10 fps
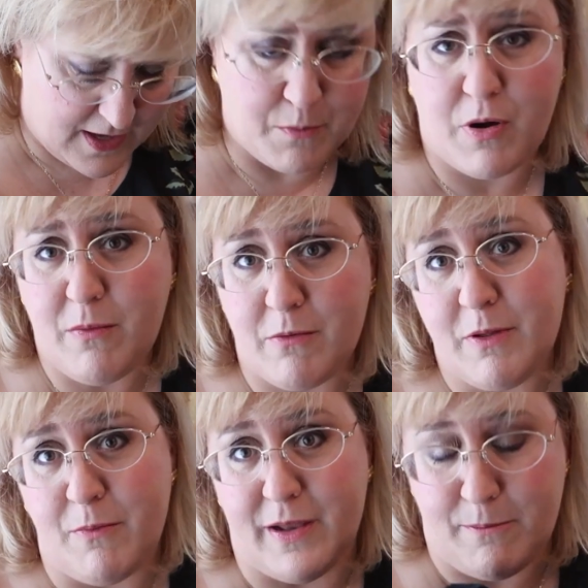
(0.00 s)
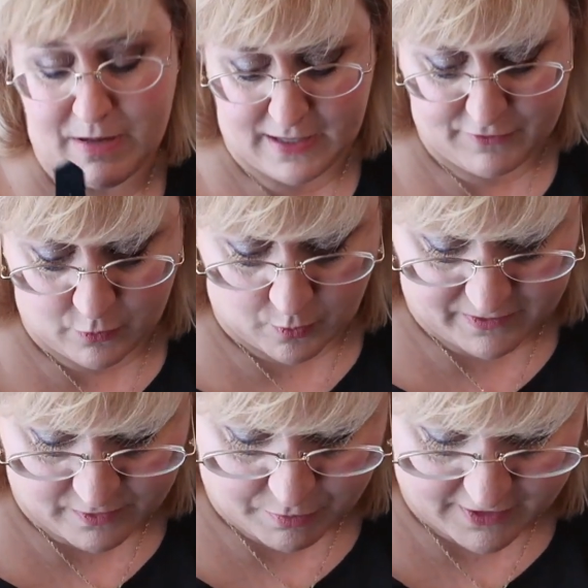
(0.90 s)
And probably many of you won't
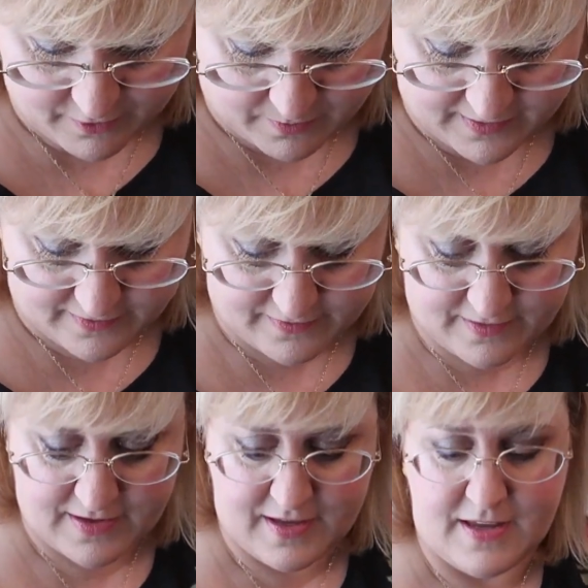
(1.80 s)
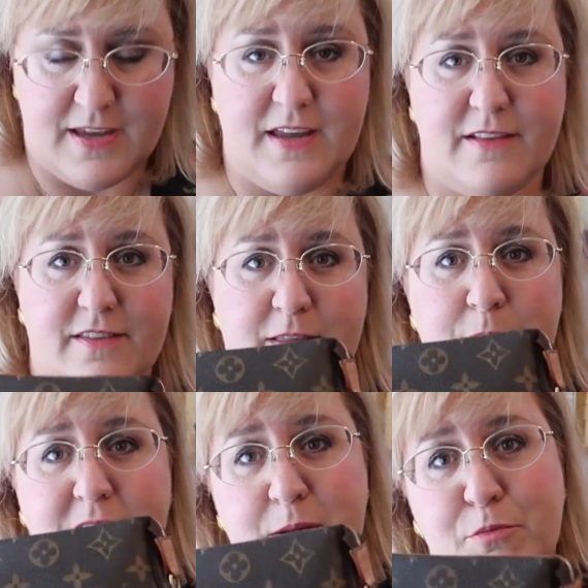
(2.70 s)
be surprised by this. It's the
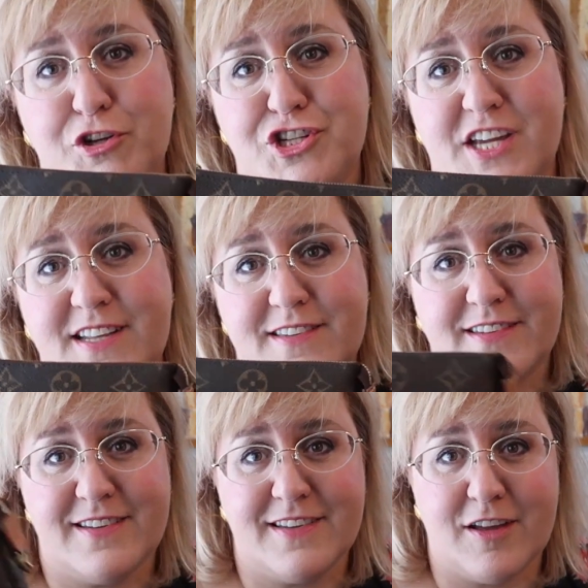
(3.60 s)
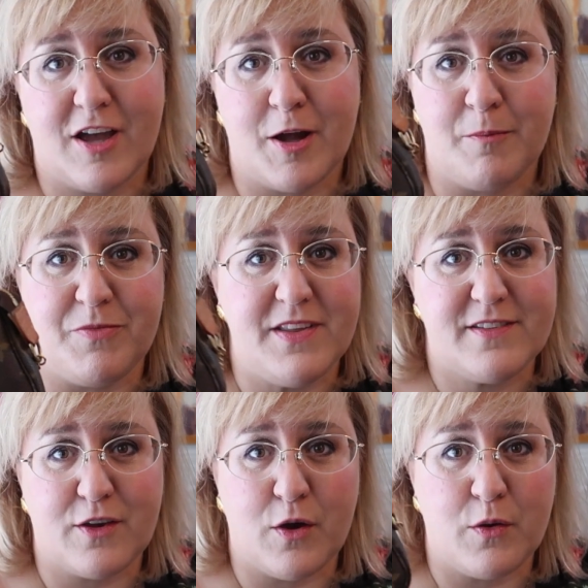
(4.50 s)
mini pochette.
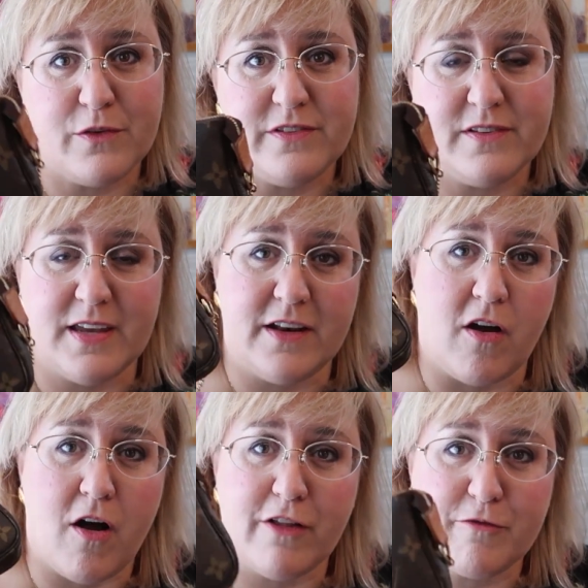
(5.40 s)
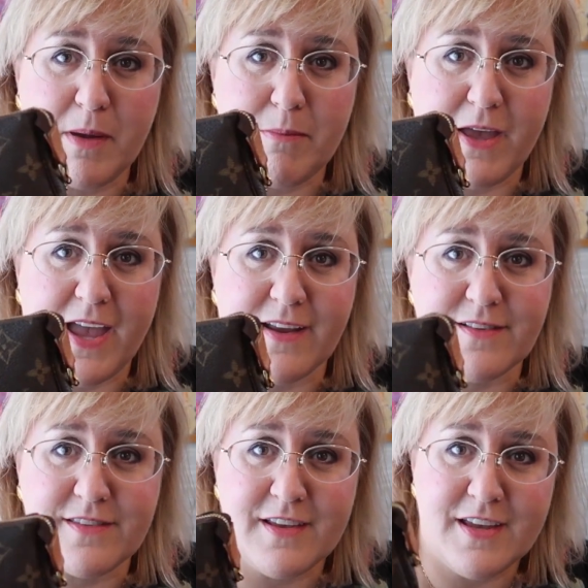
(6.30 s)
This goes in all of my
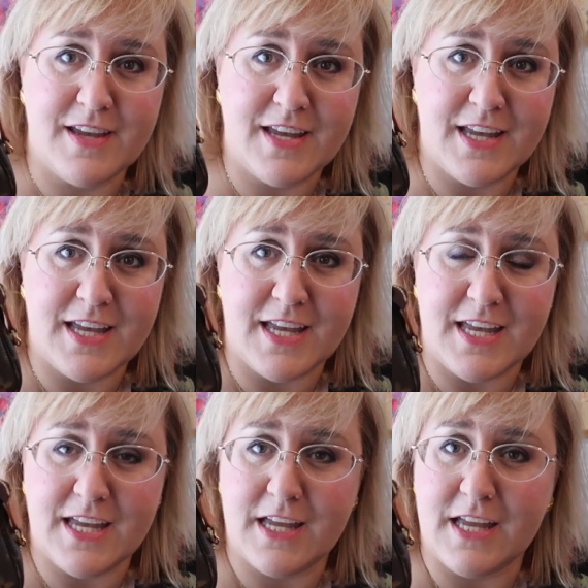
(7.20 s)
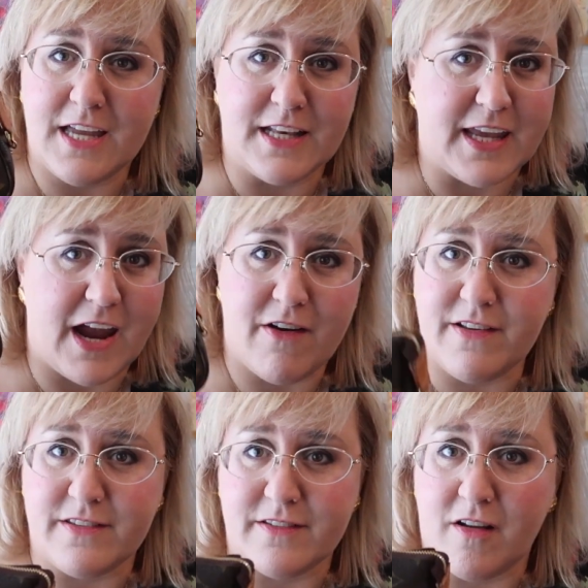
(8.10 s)
bags. It
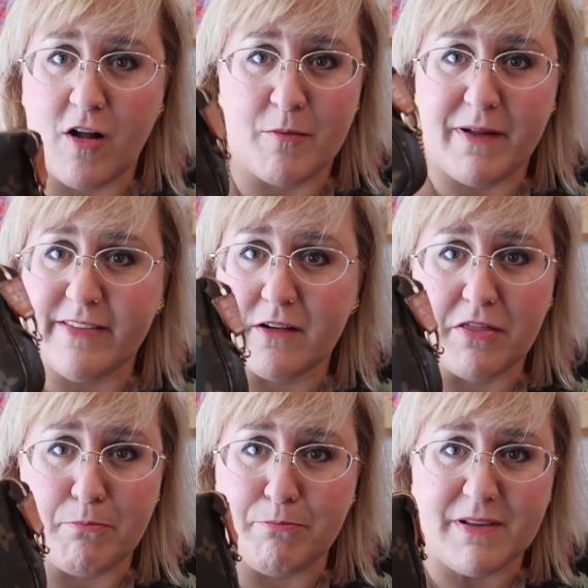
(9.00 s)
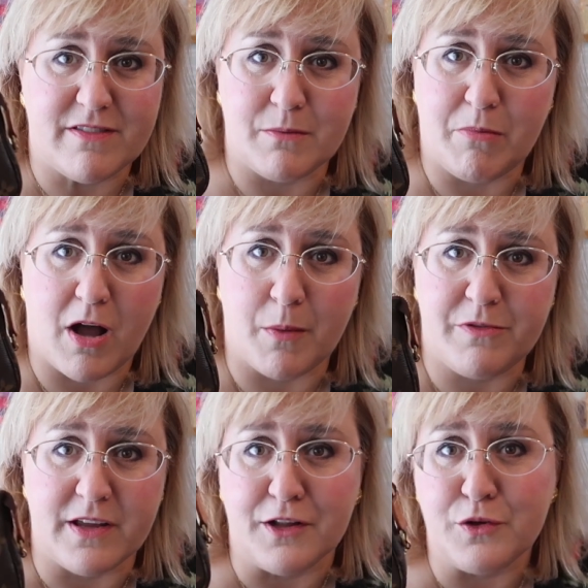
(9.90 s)
carries all my little bits and
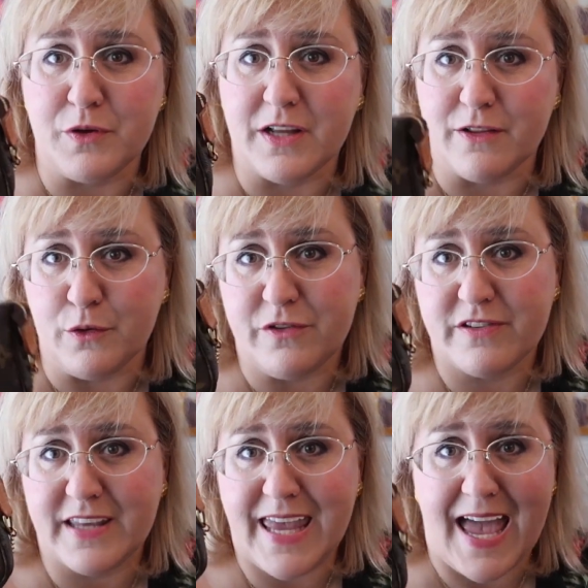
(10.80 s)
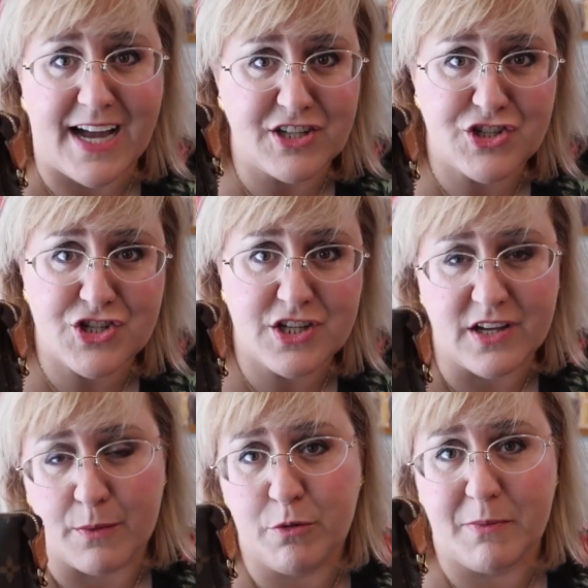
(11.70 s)
bobs, including loose cash.
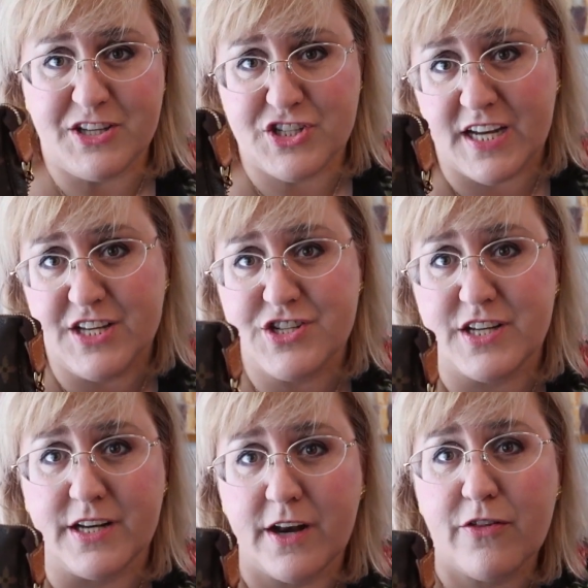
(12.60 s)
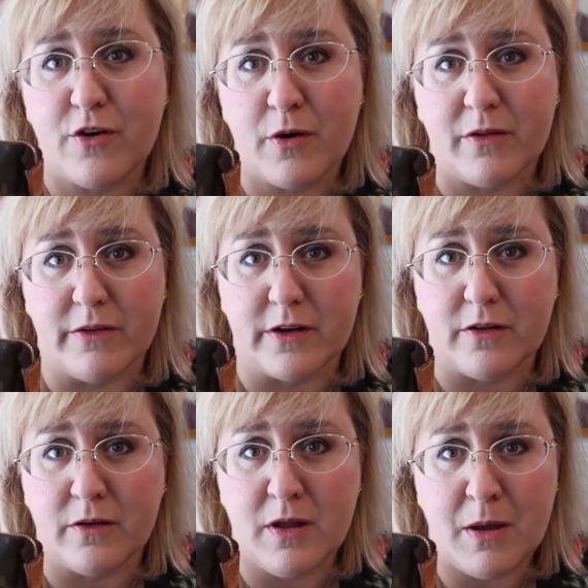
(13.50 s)
I put my change in another
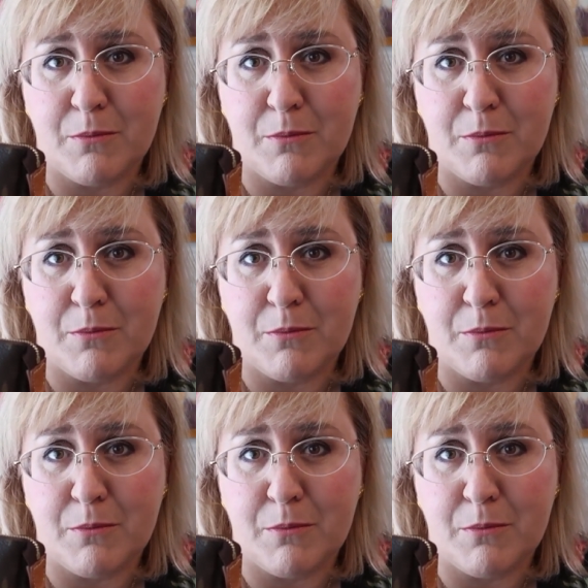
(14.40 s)
little